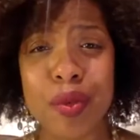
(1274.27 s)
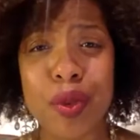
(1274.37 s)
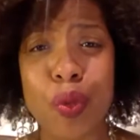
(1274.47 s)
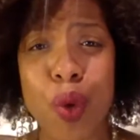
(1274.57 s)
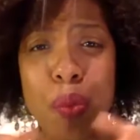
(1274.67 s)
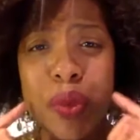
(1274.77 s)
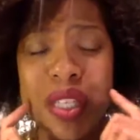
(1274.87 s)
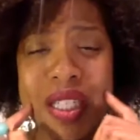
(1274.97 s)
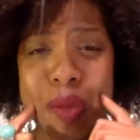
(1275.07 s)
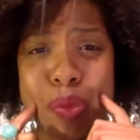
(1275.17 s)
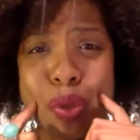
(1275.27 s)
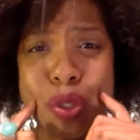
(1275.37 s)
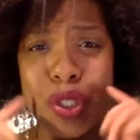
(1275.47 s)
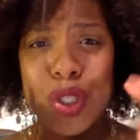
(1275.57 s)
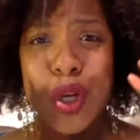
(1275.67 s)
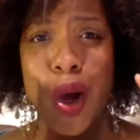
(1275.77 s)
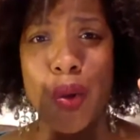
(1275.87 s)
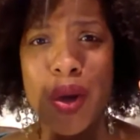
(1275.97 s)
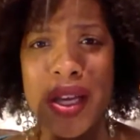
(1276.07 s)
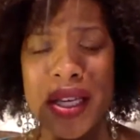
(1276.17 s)
the one with the dimples, the tall
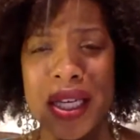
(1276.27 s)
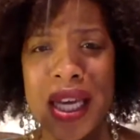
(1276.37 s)
one.